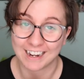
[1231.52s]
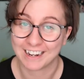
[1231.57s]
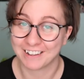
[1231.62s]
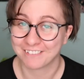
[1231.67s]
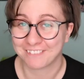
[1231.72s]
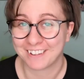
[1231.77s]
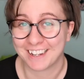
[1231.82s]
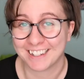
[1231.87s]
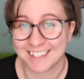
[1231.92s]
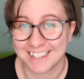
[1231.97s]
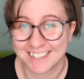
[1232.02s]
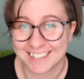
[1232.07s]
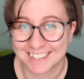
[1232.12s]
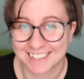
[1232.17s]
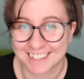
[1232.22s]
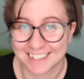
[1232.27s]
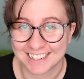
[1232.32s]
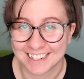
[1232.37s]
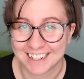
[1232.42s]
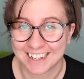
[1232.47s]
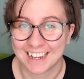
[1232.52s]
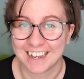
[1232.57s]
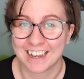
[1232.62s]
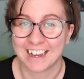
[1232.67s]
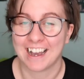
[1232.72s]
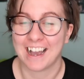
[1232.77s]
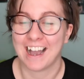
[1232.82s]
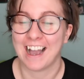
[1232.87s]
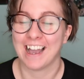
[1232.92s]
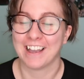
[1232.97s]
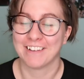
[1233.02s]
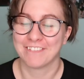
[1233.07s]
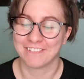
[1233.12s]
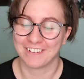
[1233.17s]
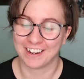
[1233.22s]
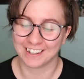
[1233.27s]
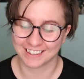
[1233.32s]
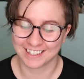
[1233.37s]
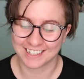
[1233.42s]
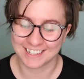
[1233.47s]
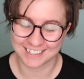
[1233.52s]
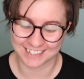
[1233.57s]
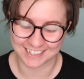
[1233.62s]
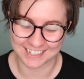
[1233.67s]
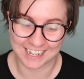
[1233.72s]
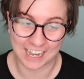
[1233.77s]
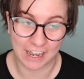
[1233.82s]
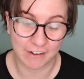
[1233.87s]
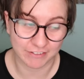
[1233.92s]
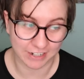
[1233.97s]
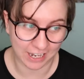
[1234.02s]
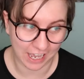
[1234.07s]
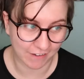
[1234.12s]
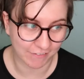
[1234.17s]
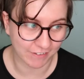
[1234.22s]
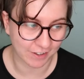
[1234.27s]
and I finally did it after